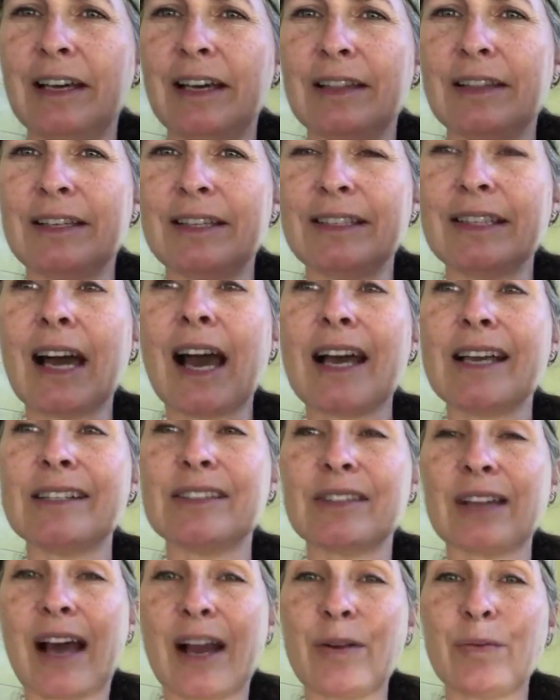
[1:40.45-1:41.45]
These guys,
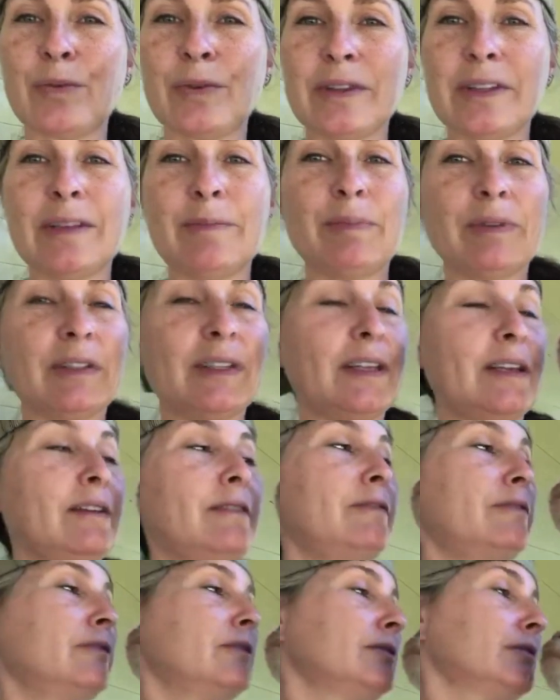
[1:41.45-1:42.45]
I really
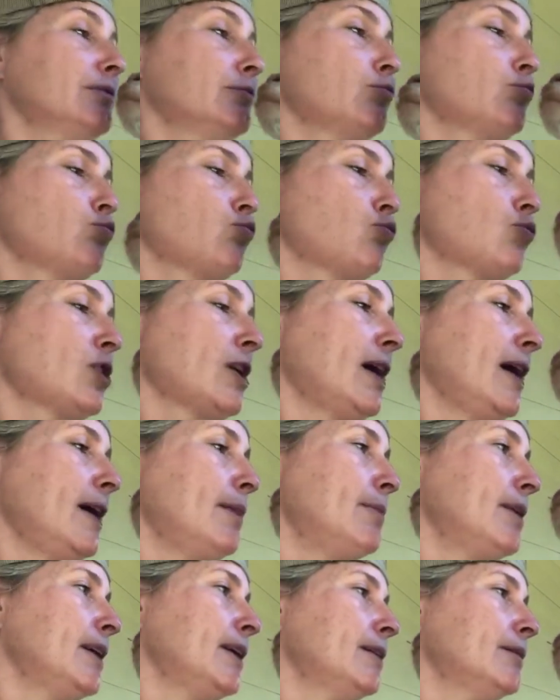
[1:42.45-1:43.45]
believe, hi
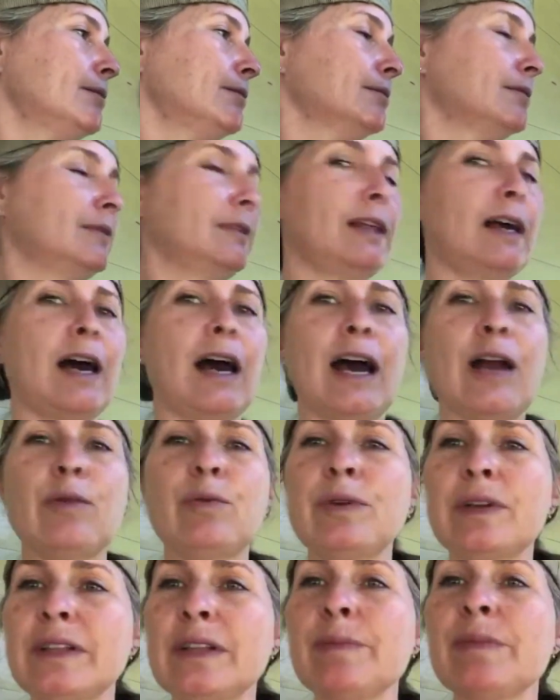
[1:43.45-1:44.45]
buddy, I
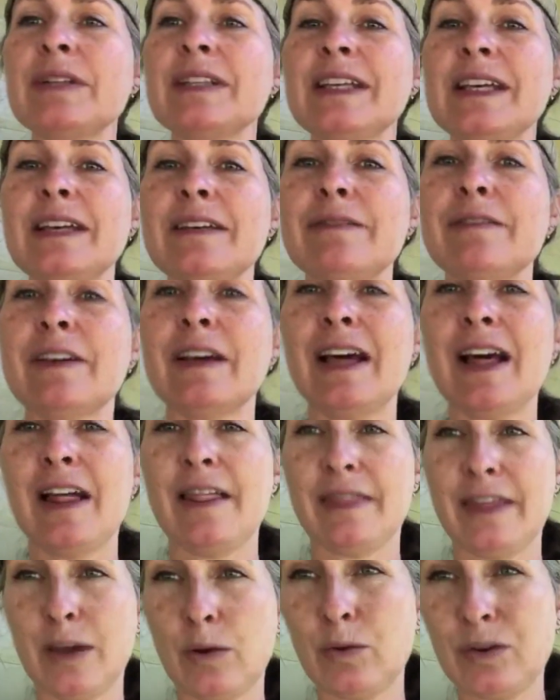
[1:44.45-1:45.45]
really believe
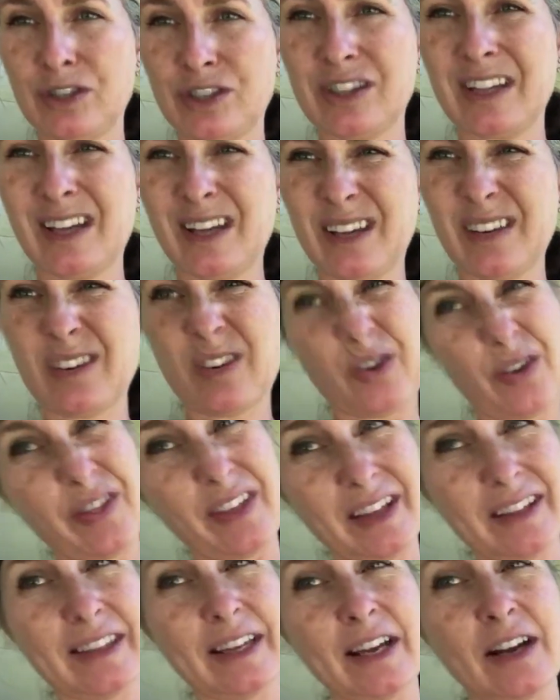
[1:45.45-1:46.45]
they wish they, or
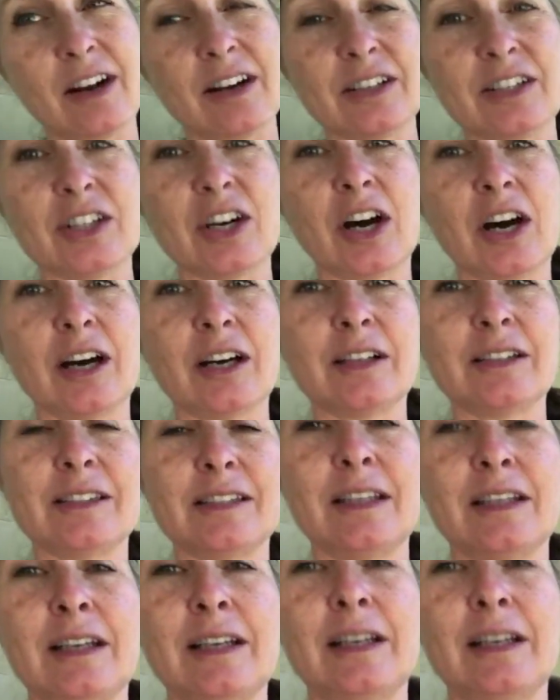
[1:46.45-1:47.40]
think they are dogs.